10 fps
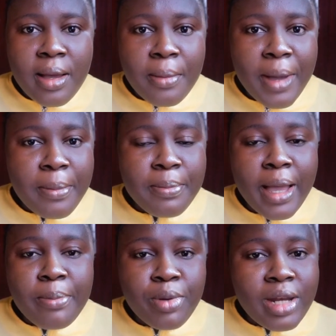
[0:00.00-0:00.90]

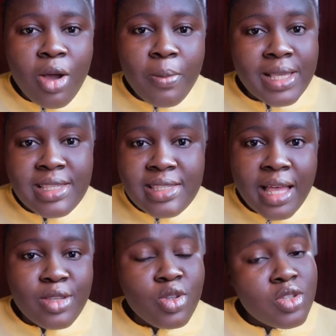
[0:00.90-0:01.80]
My brother or my sister,
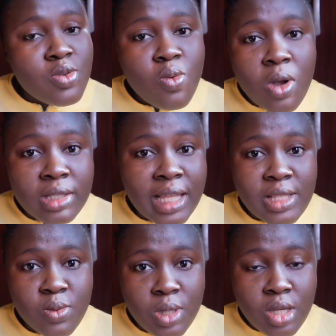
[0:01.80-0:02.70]
it doesn't work
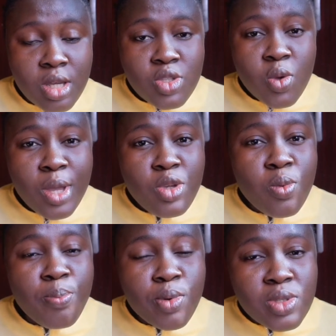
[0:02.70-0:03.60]
that way. So when you
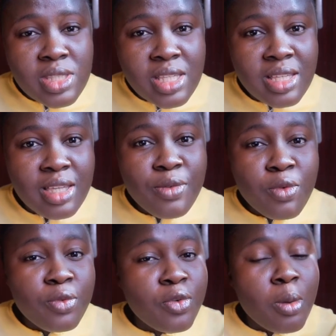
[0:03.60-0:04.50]
post,
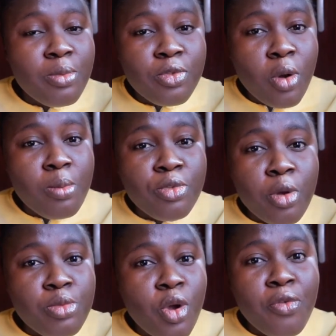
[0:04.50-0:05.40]
even
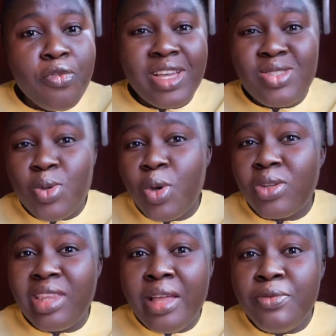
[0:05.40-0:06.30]
from your first to your
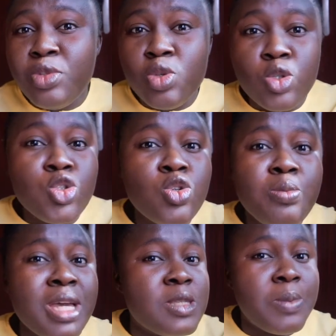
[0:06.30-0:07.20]
10th video, you shouldn't
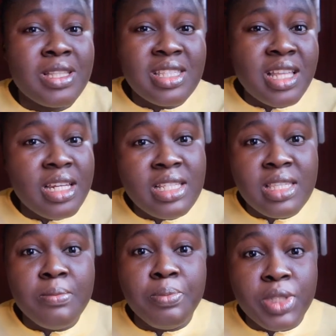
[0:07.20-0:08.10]
be expecting
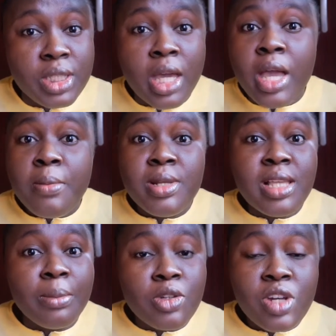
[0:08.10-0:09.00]
anything big. Please,
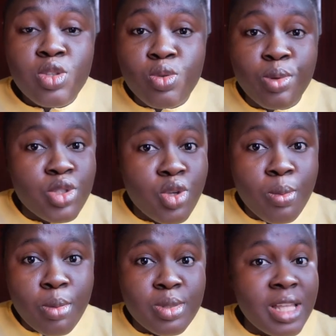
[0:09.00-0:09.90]
I'm not trying to burst your
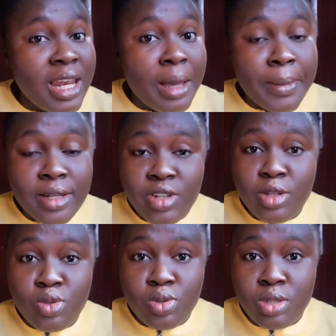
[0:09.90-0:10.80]
bubbles, neither am I trying to